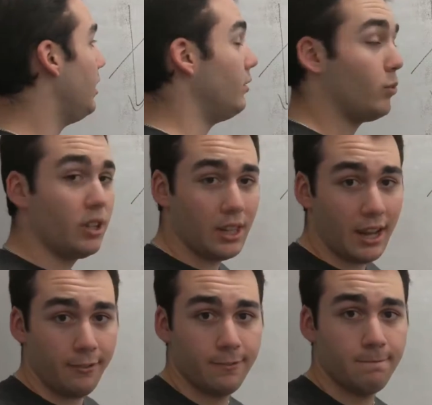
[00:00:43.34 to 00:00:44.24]
In real
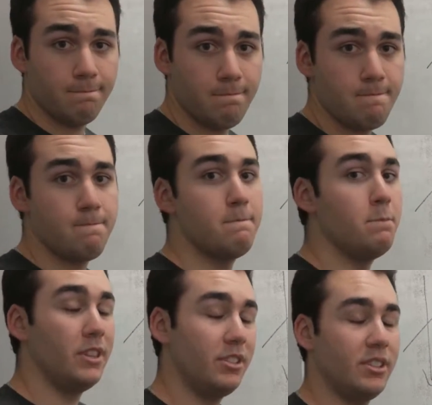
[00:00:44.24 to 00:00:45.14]
life,
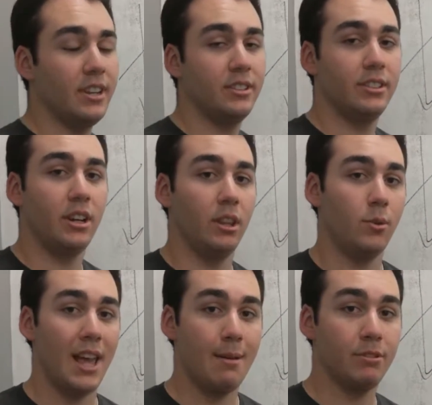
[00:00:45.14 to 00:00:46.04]
this isn't necessarily
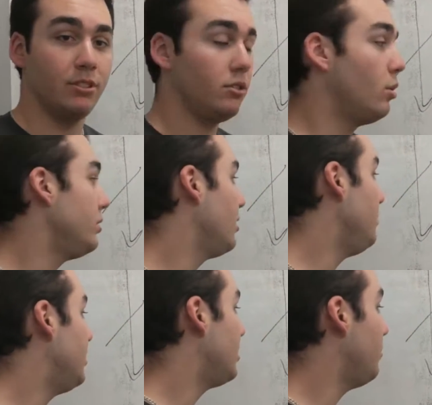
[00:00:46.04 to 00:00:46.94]
what happens. There's always going
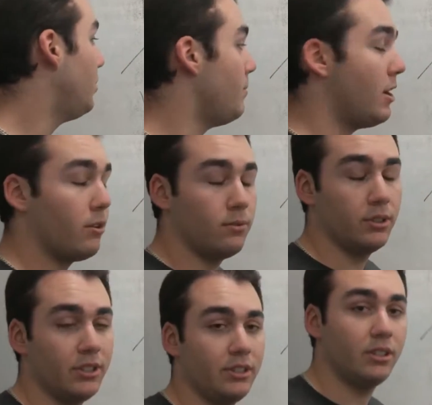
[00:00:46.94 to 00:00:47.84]
to be some amount of
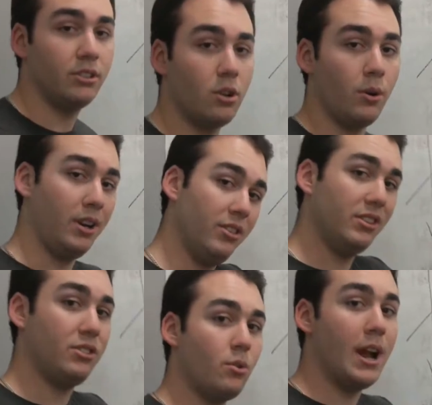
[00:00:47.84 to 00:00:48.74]
resistance going in
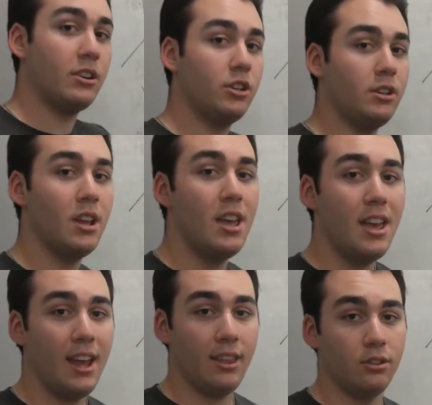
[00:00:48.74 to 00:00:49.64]
this direction,
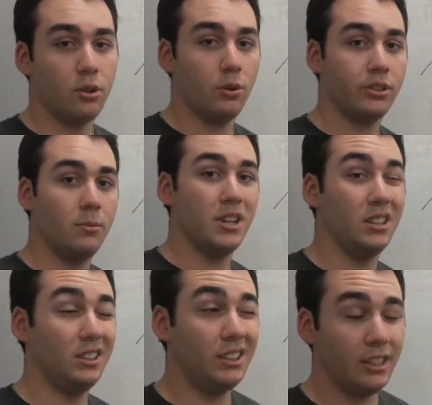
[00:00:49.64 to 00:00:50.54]
and there's always going to be a
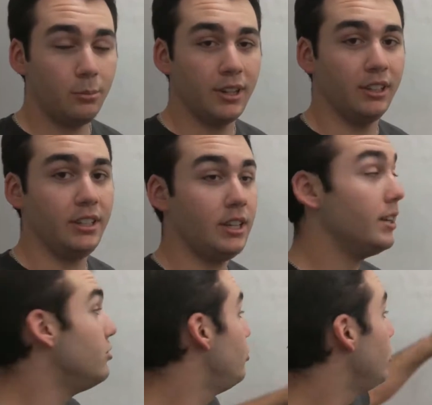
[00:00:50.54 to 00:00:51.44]
little bit of
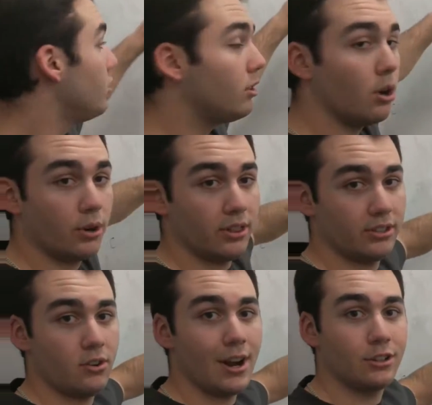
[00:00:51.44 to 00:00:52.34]
leakage going in
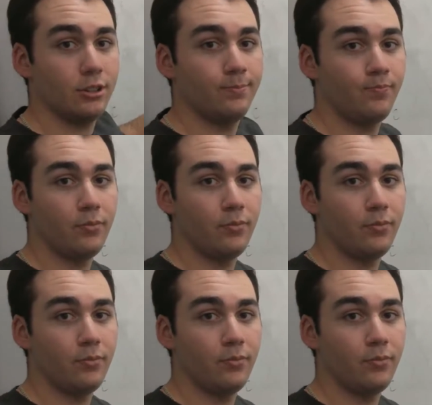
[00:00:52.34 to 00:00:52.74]
this direction.